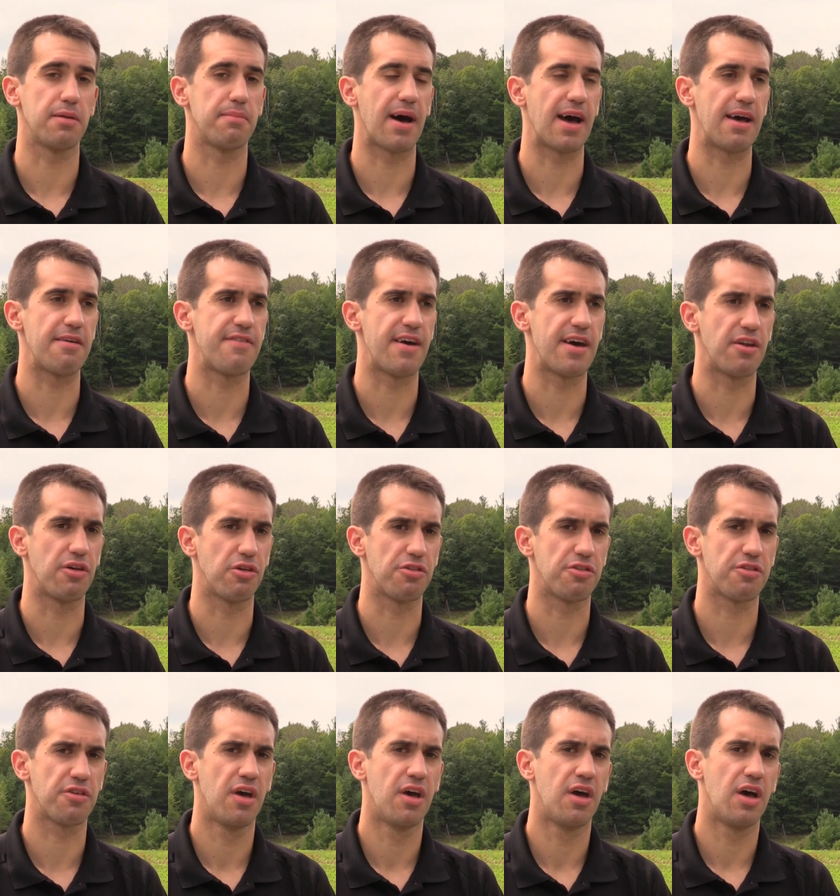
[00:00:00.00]

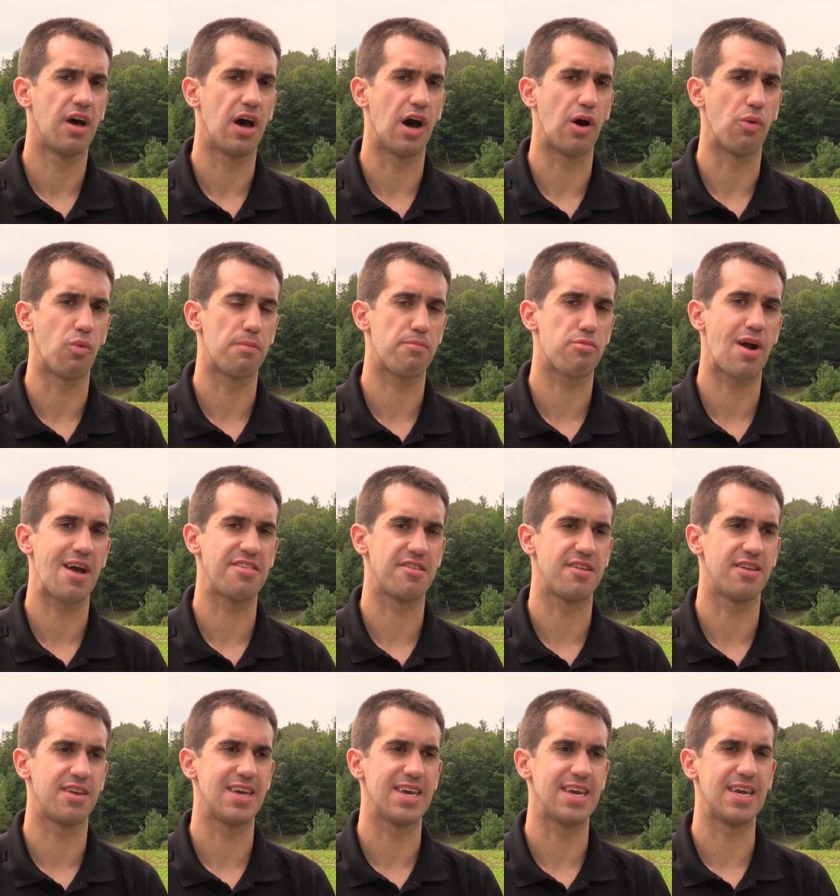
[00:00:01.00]
biphenyls, uh, were
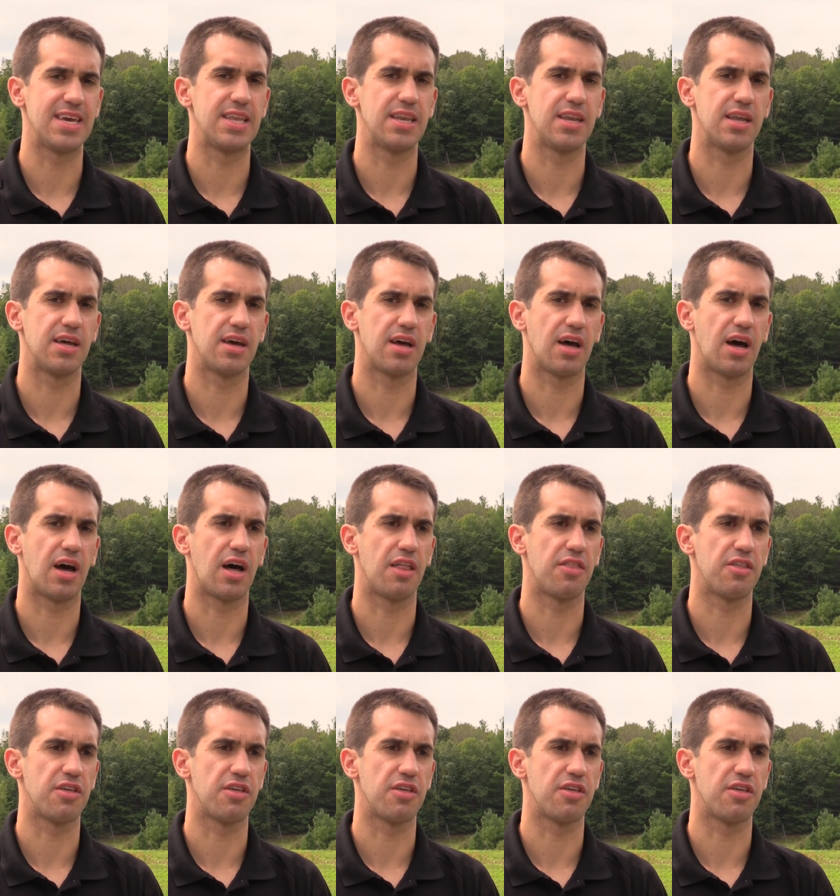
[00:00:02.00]
present in uh,